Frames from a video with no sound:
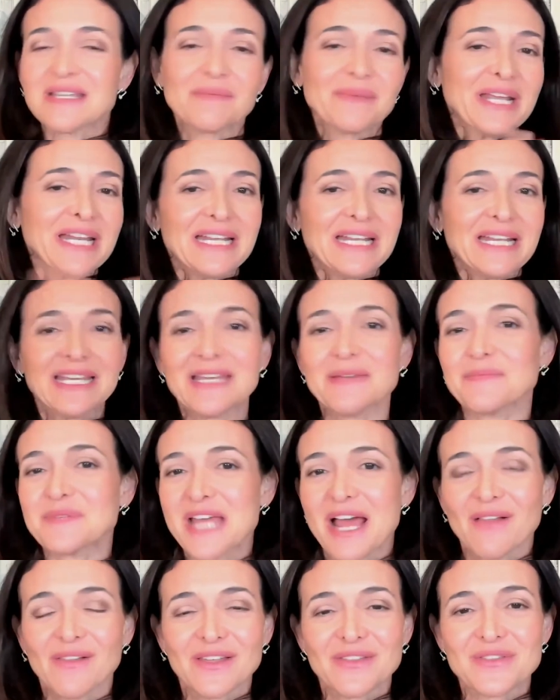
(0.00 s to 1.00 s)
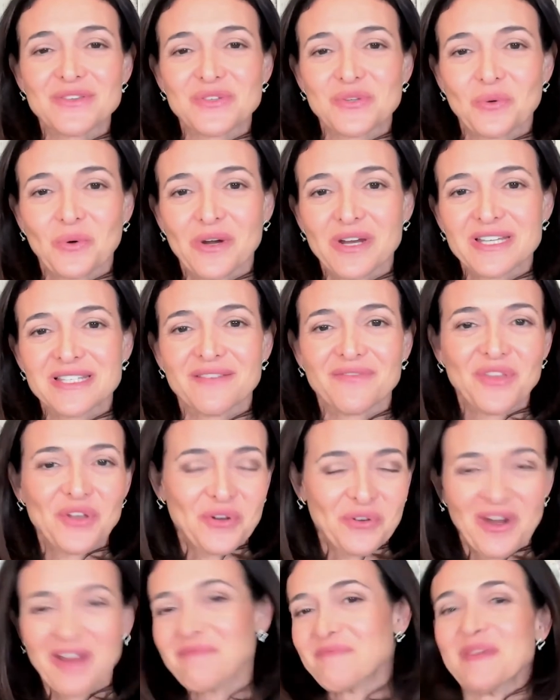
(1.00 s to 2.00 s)
I'm going to keep telling the stories of the
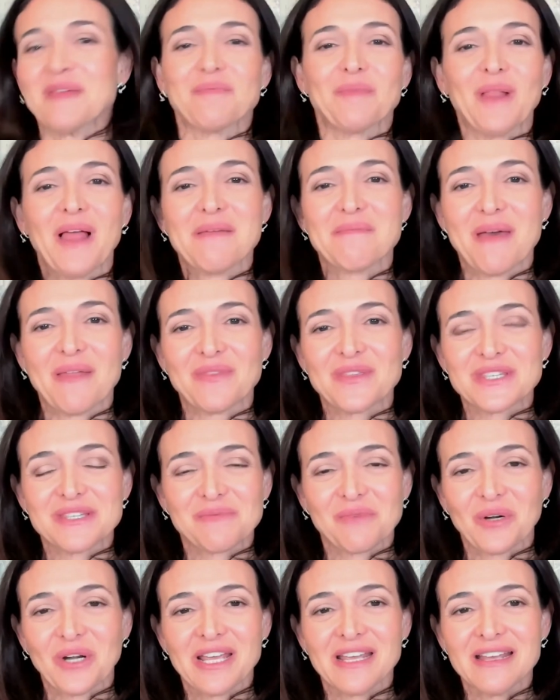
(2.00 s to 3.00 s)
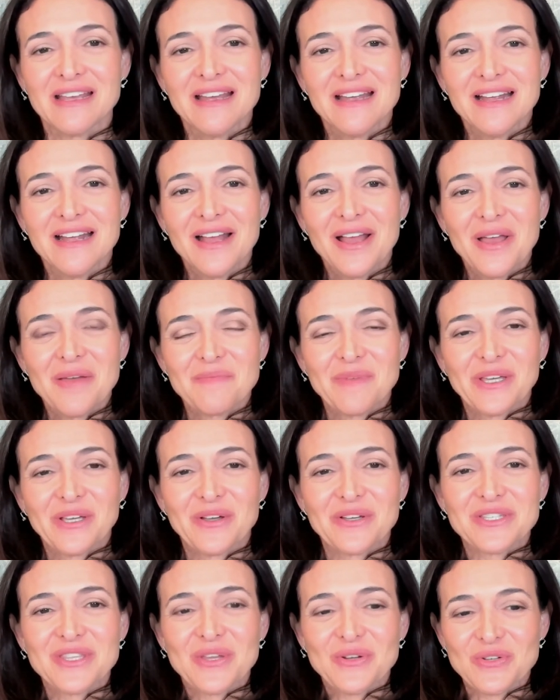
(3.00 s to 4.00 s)
great people I met this morning
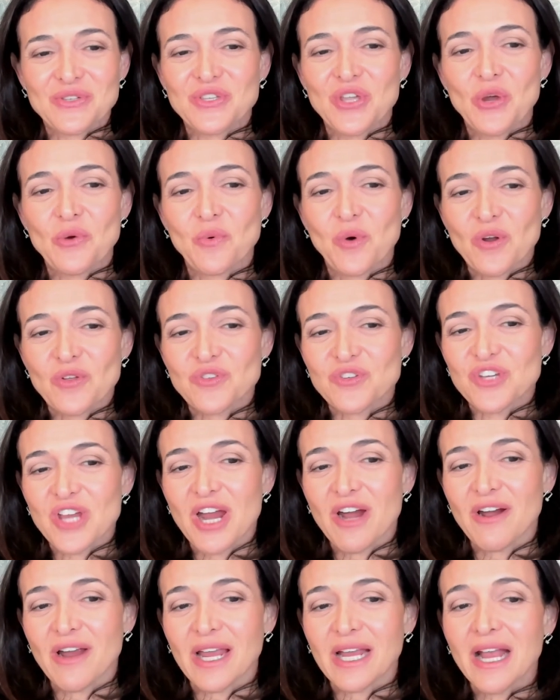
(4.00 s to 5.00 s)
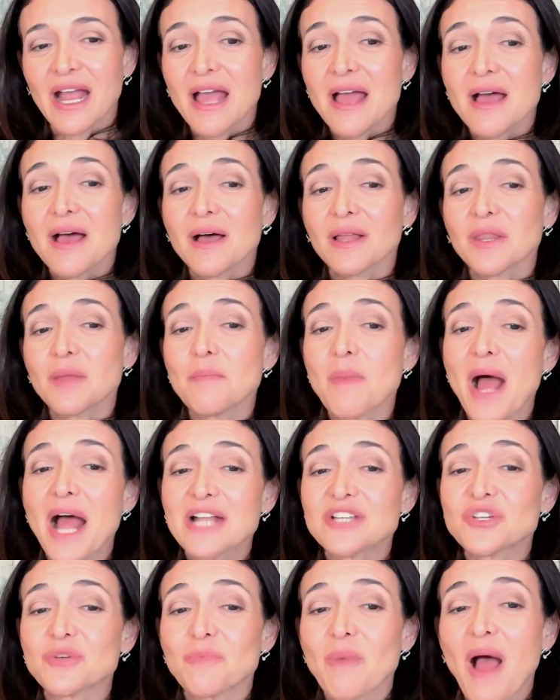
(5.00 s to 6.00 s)
because they're so worth sharing.
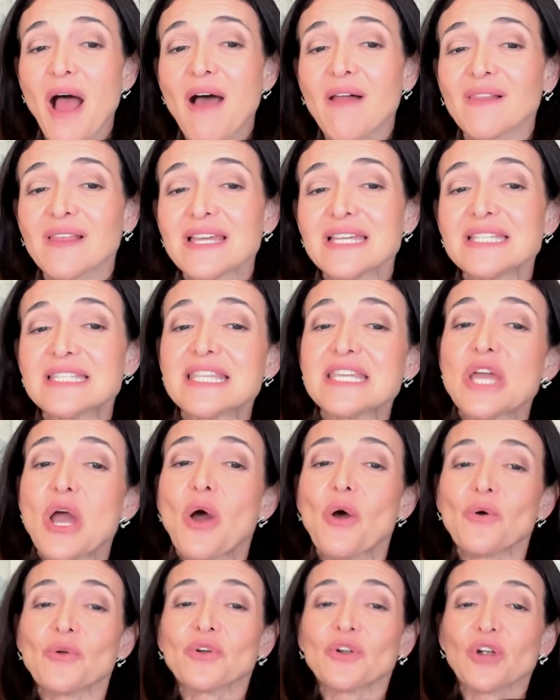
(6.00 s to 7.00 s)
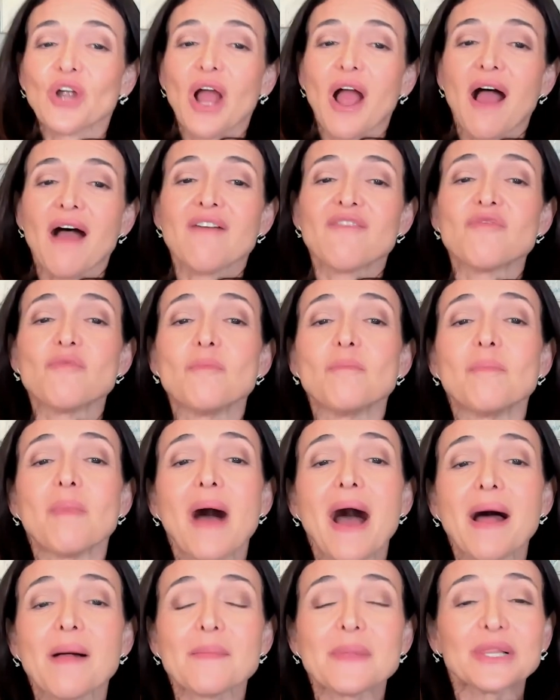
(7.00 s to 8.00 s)
Lamad Jamal is the owner of
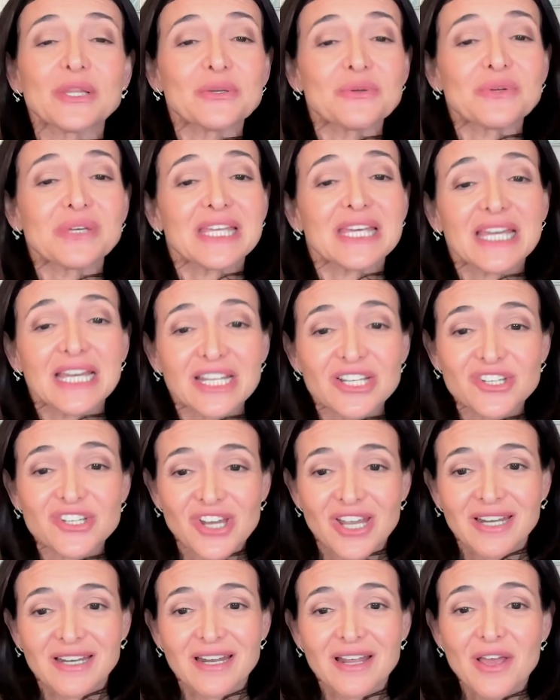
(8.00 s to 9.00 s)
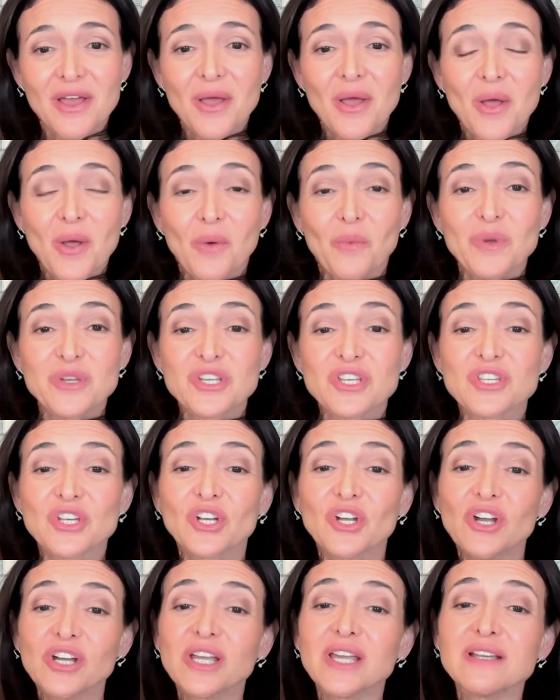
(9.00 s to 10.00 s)
Mamalu Kitchen, which is a
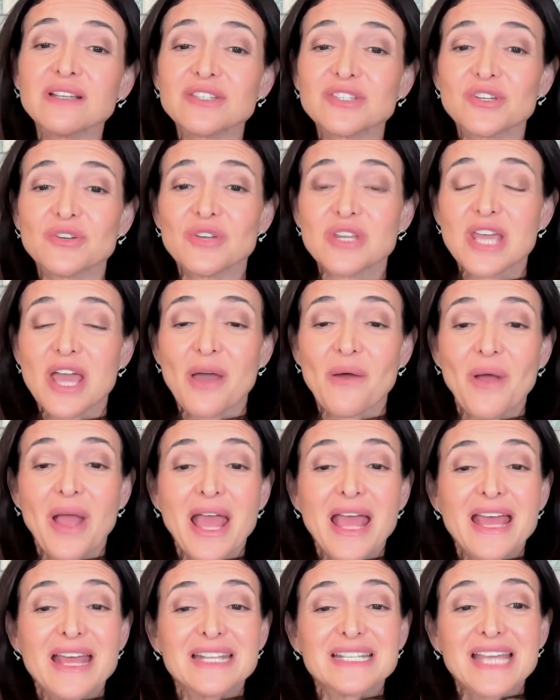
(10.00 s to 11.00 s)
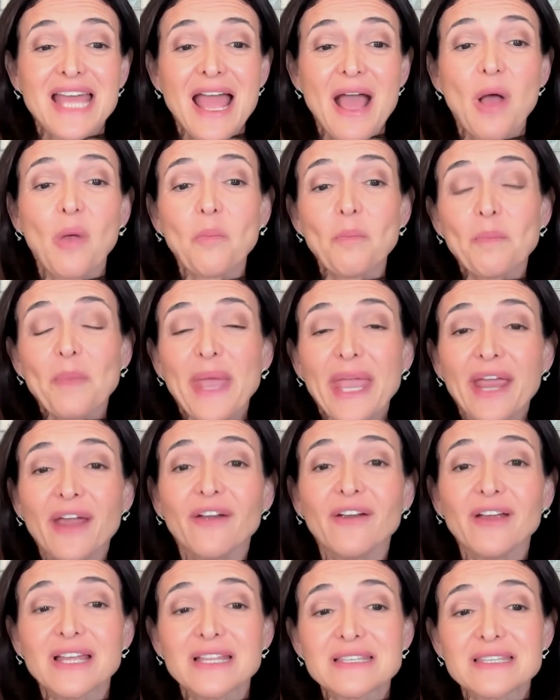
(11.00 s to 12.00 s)
cooking studio to help
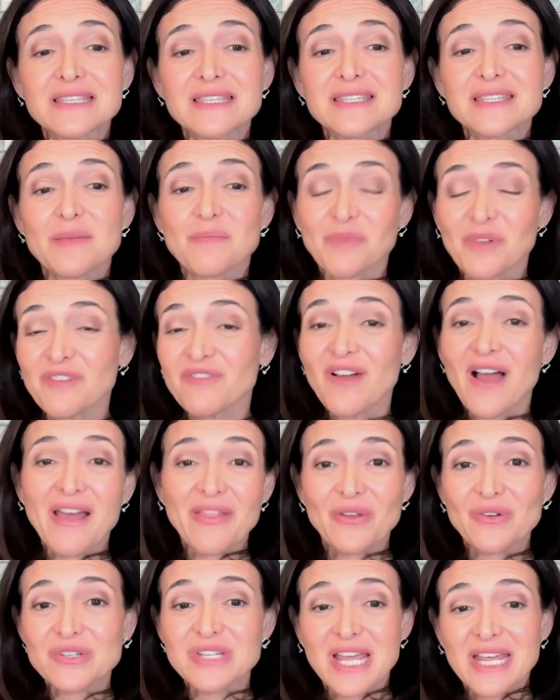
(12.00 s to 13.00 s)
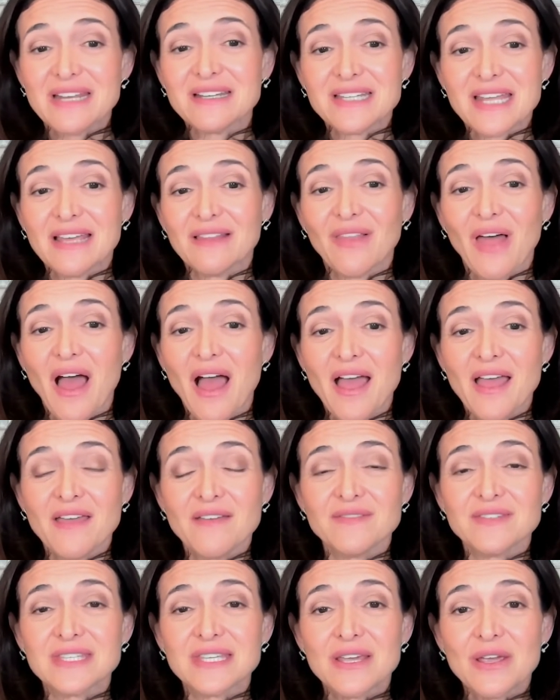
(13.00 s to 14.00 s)
parents simplify their day-to-day
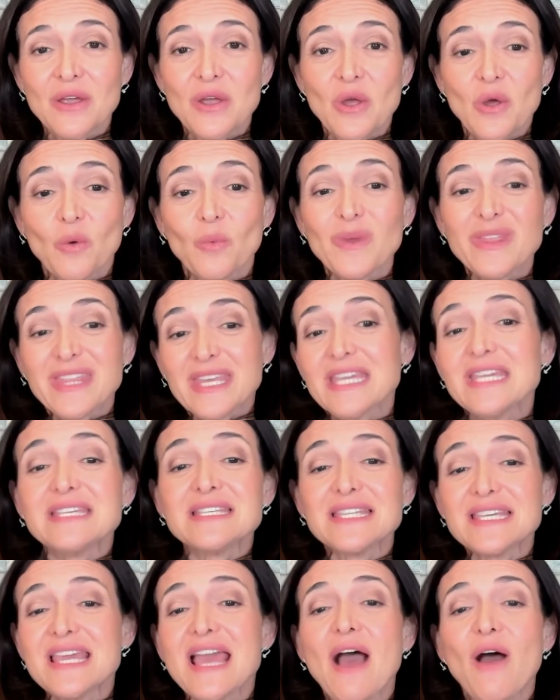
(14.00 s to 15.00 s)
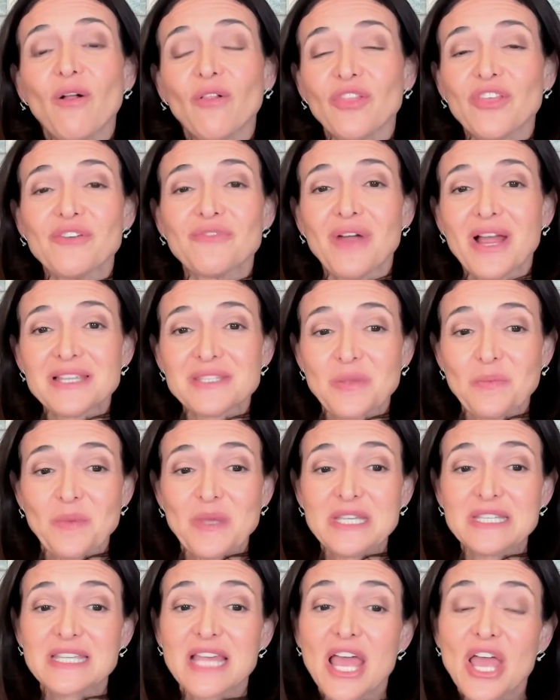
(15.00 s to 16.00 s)
lives with easy, healthy
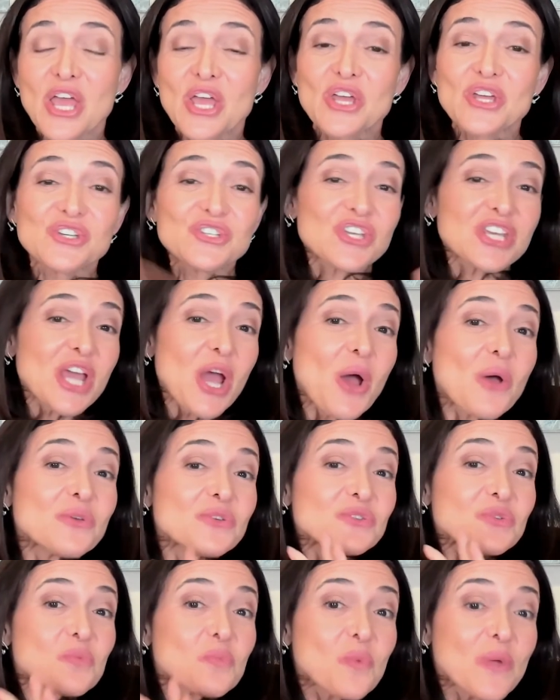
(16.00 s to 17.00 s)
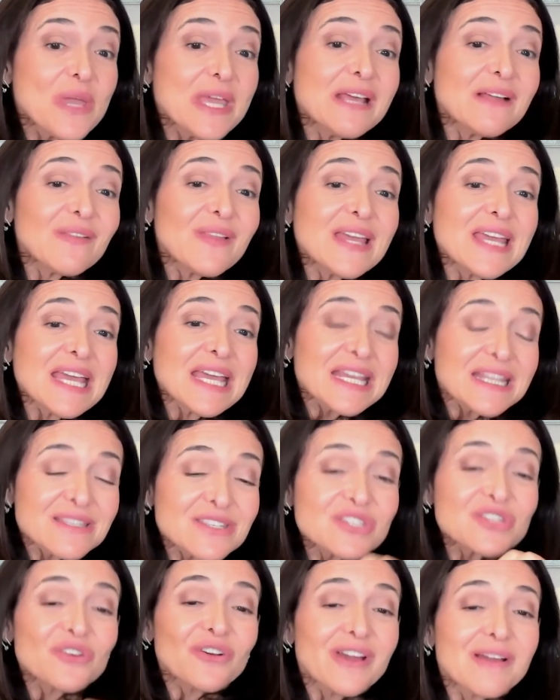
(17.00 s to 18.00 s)
recipes. She hosts weekly
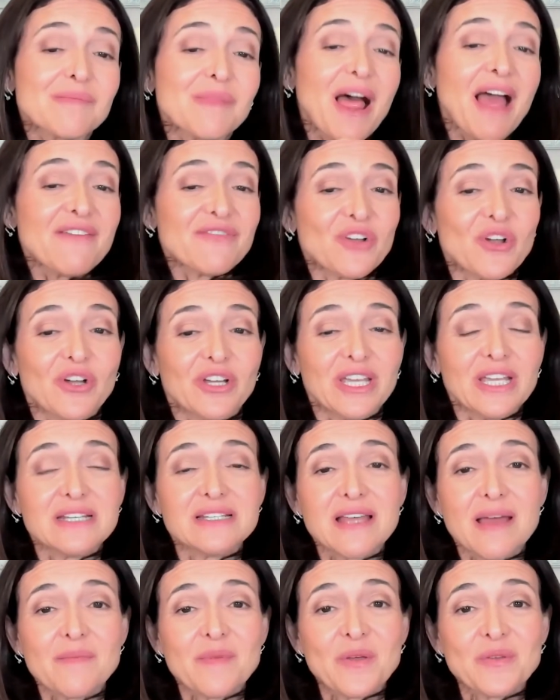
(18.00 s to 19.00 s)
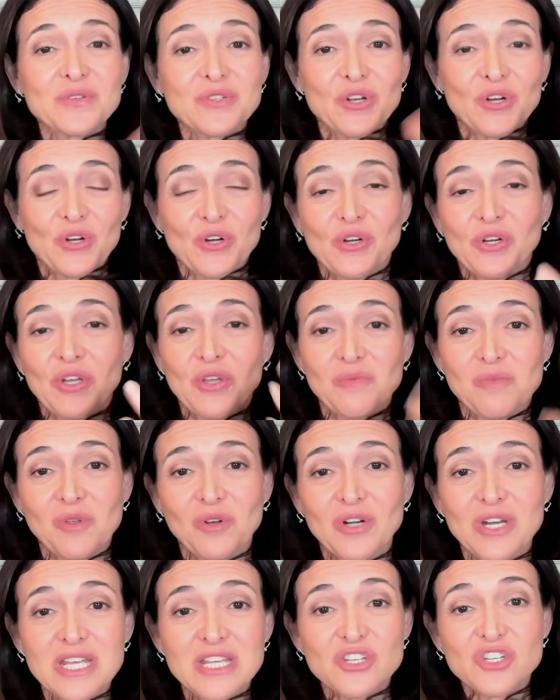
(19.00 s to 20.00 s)
Instagram Live cooking demos to her
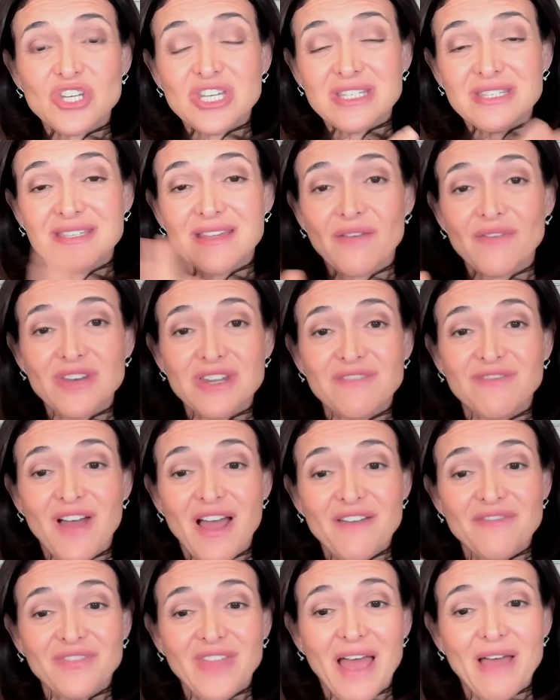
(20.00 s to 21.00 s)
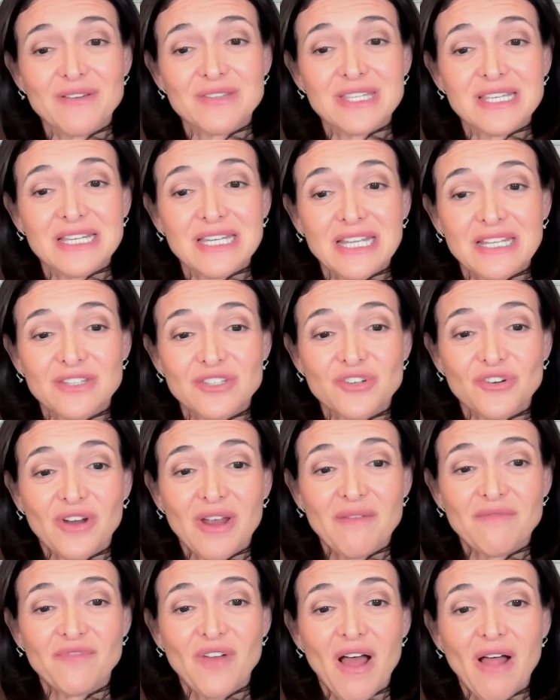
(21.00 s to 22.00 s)
community. She has 75,000
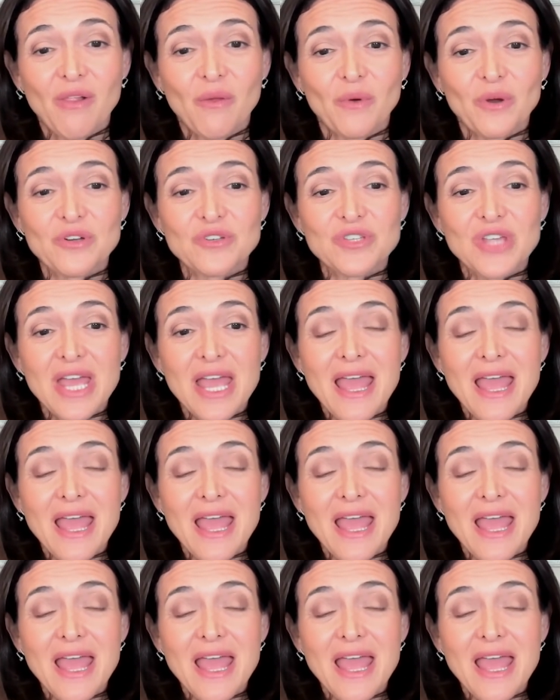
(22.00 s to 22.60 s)
Instagram followers.